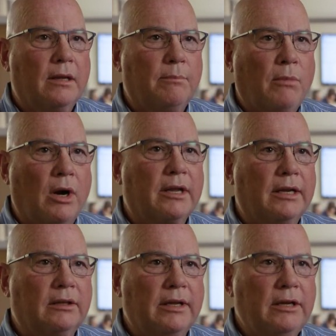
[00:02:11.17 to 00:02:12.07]

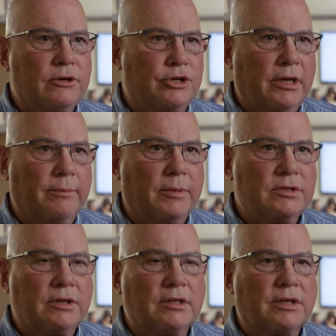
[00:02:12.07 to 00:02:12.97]
marketing leadership is
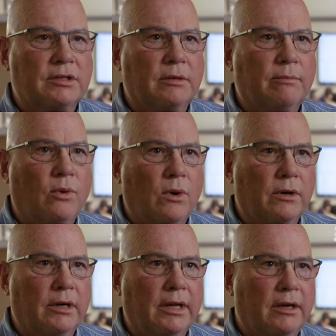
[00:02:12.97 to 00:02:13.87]
just as
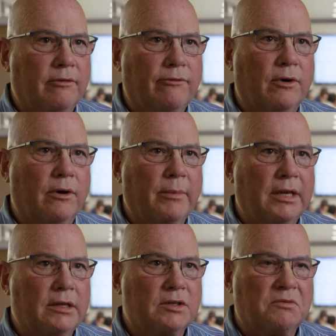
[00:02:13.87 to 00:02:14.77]
important in a firm
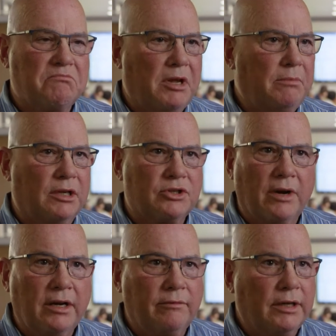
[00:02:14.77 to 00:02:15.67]
as
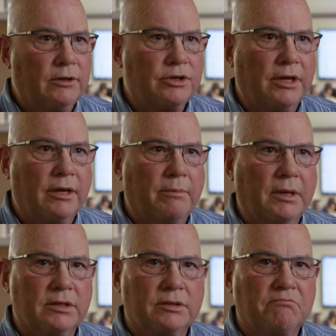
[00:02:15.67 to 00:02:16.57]
administrative leadership,
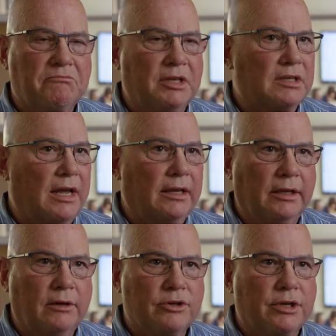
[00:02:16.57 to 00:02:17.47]
as design
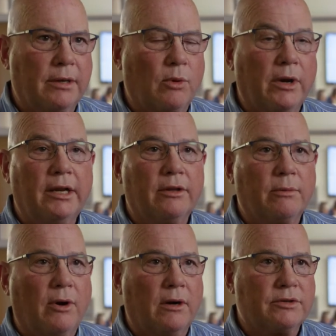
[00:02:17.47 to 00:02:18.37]
leadership, or any other
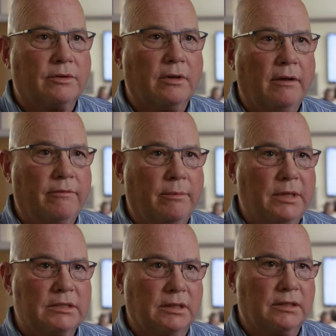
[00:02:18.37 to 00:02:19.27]
parts of the
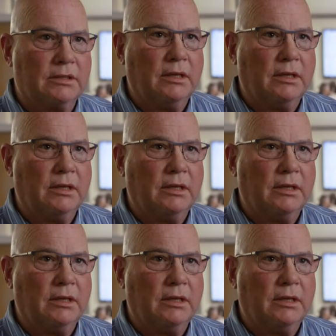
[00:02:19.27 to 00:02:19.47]
business.